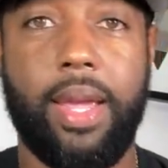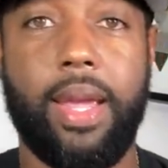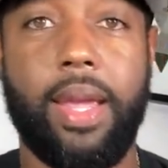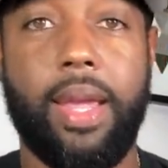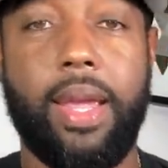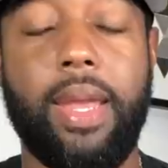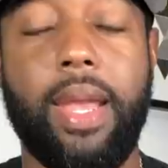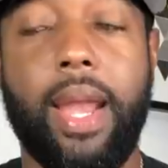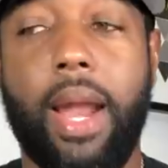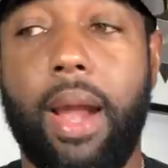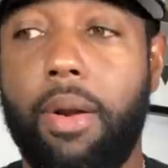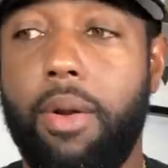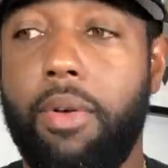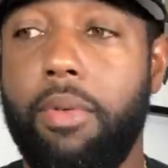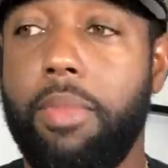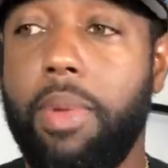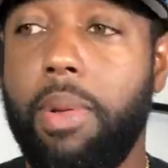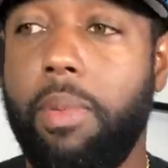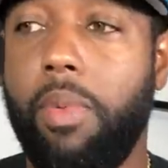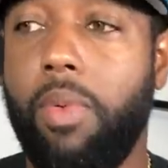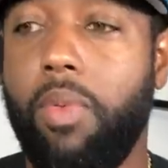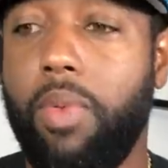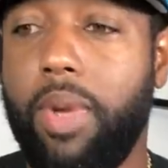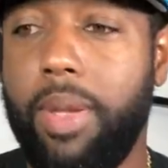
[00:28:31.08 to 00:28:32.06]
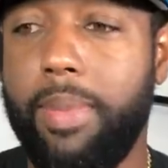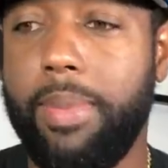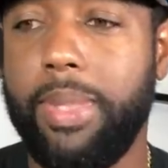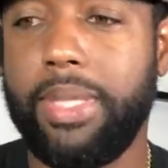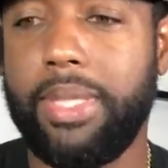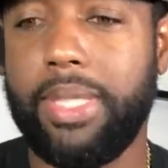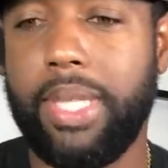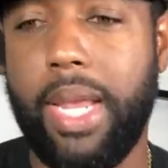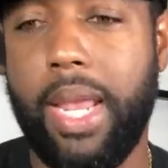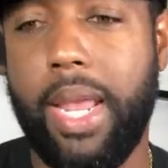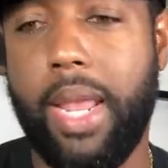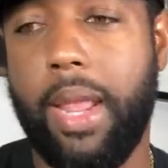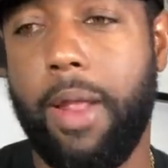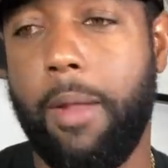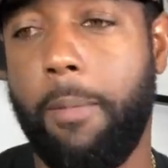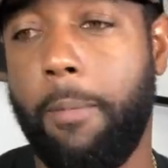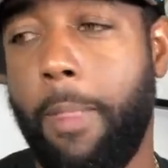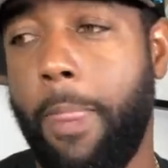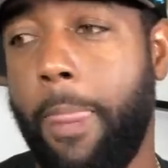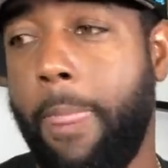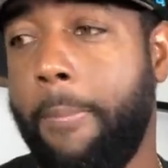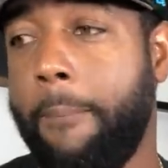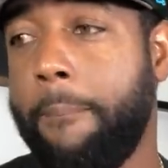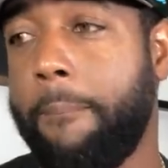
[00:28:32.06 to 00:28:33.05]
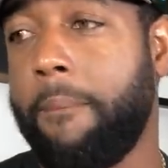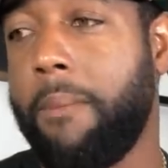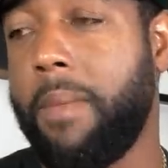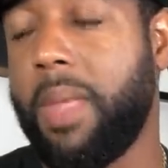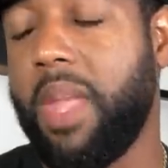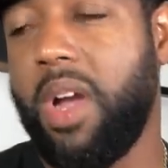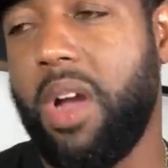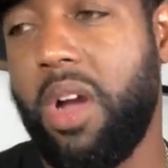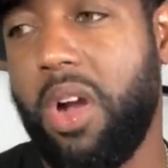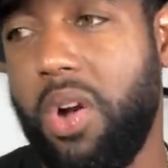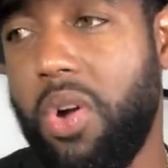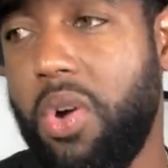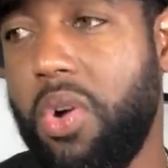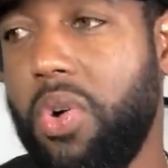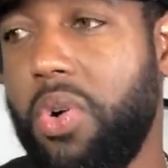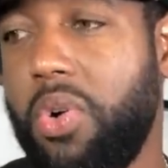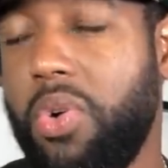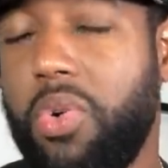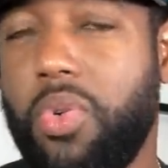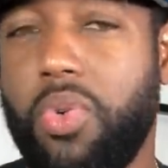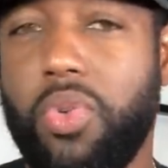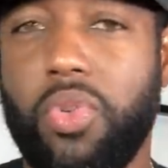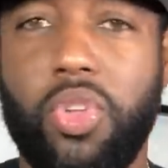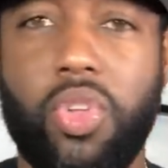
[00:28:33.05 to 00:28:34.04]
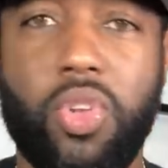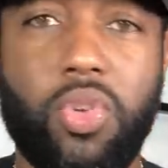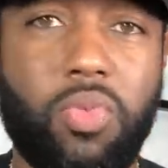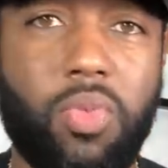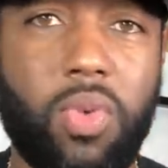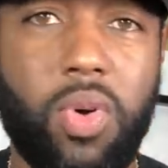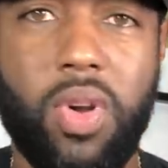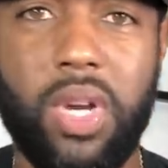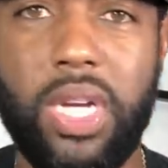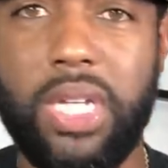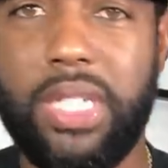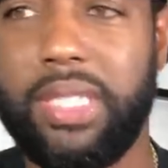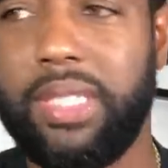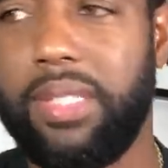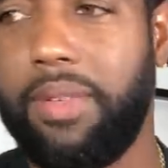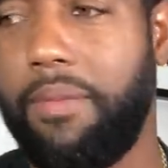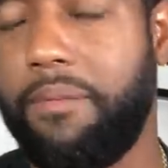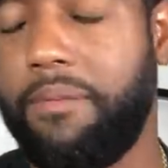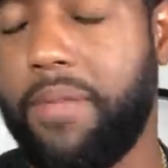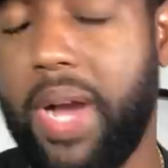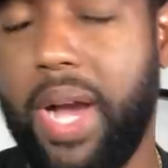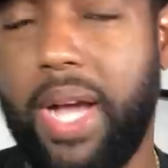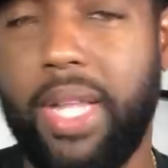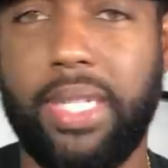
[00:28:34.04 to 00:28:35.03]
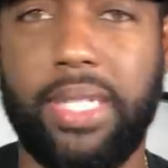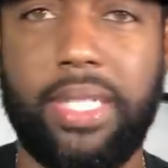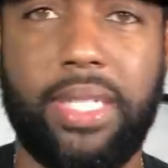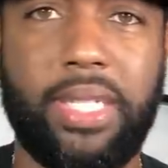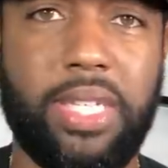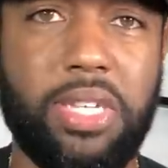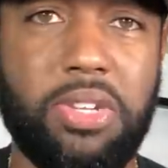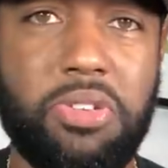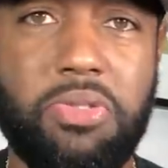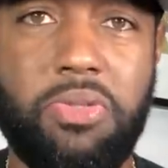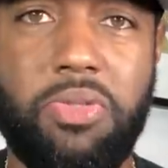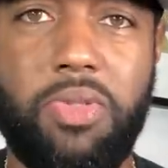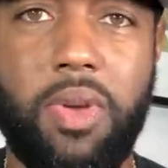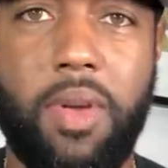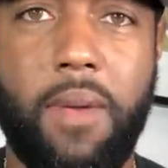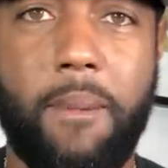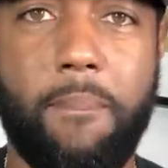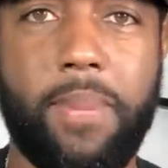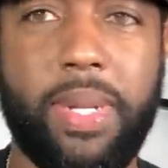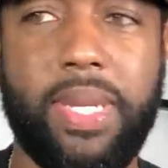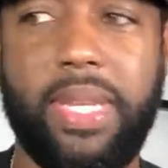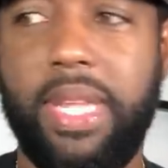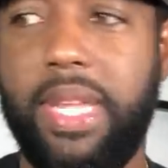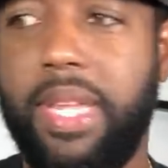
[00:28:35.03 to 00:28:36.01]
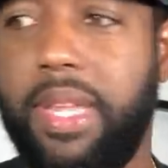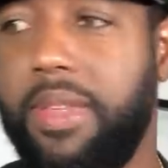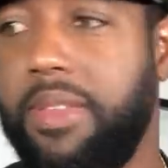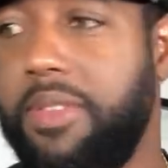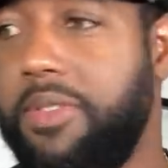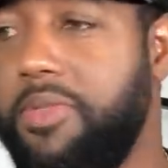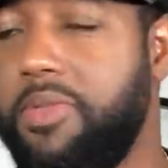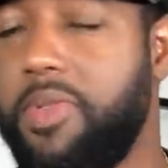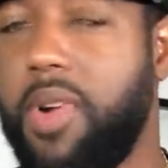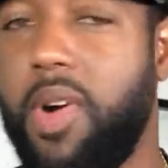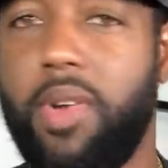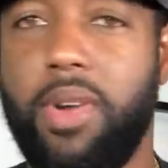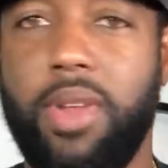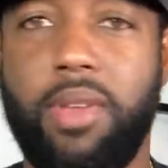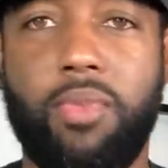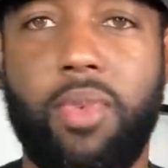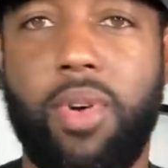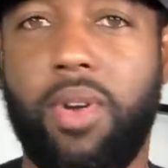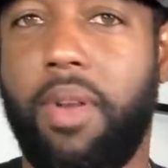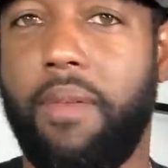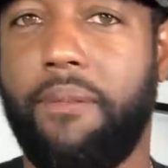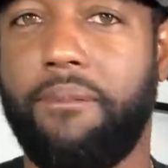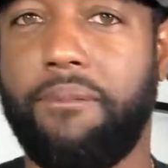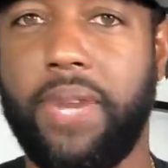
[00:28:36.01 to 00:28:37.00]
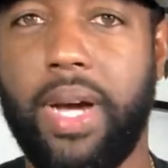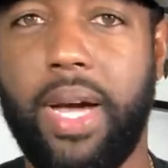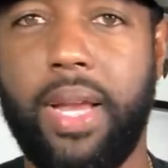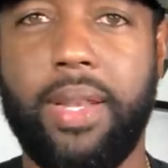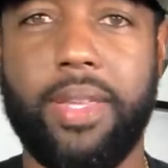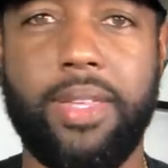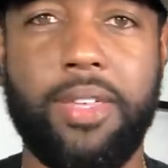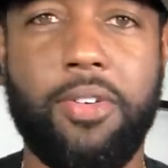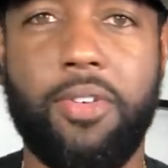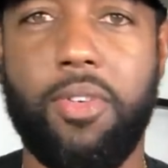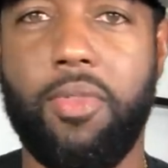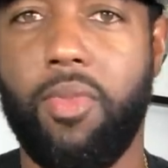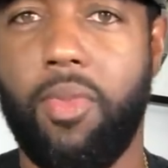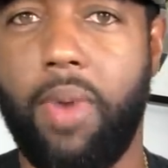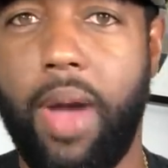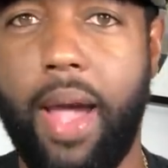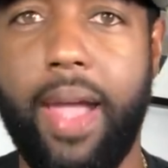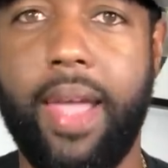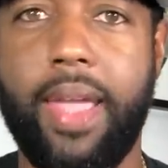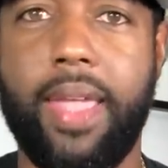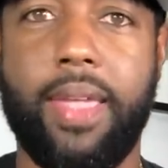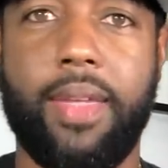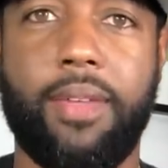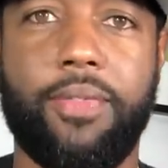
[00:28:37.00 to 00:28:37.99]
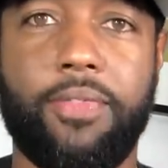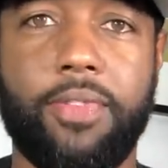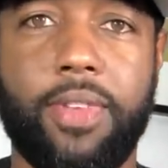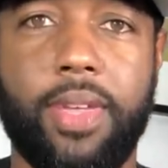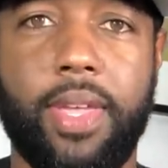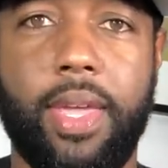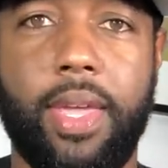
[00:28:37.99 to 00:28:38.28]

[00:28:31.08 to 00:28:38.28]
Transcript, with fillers: And I remember women saying, Oh, you want us to follow you, but then you only want to follow your wife.